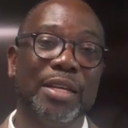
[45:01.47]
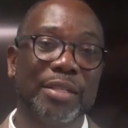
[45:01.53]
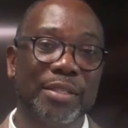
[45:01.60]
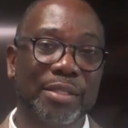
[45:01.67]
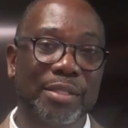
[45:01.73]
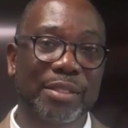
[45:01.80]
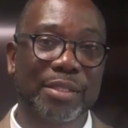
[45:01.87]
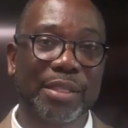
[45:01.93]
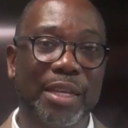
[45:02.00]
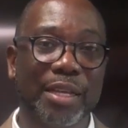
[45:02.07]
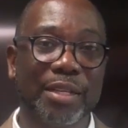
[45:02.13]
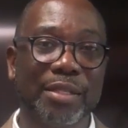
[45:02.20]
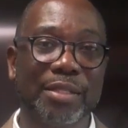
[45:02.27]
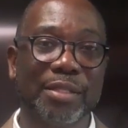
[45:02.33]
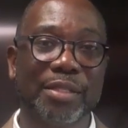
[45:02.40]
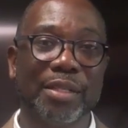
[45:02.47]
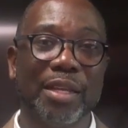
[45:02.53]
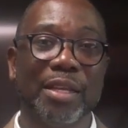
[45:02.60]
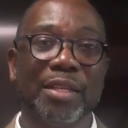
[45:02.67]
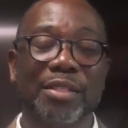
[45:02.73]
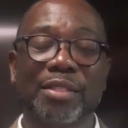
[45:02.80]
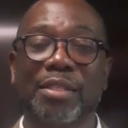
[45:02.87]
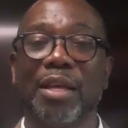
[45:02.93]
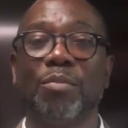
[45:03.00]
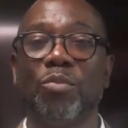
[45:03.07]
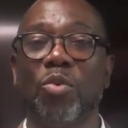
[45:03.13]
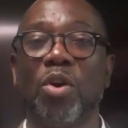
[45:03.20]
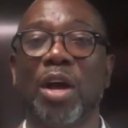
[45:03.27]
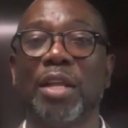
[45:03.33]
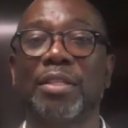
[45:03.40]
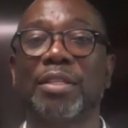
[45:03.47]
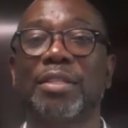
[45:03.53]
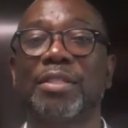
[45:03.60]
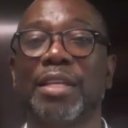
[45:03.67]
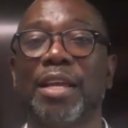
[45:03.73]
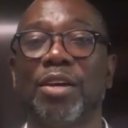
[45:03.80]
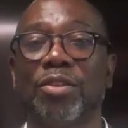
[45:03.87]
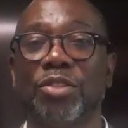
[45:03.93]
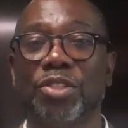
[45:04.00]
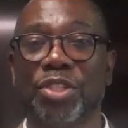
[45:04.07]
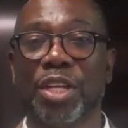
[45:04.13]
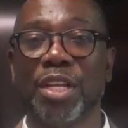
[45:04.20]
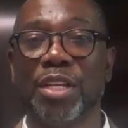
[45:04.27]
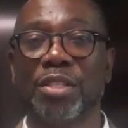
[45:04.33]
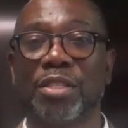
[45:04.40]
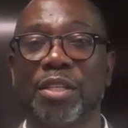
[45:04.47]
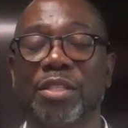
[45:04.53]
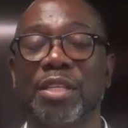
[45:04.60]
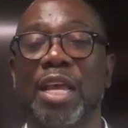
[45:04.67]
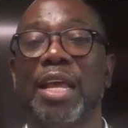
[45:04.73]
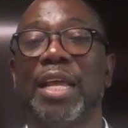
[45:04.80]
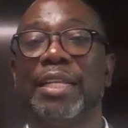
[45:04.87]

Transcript: sends someone to tell Jesus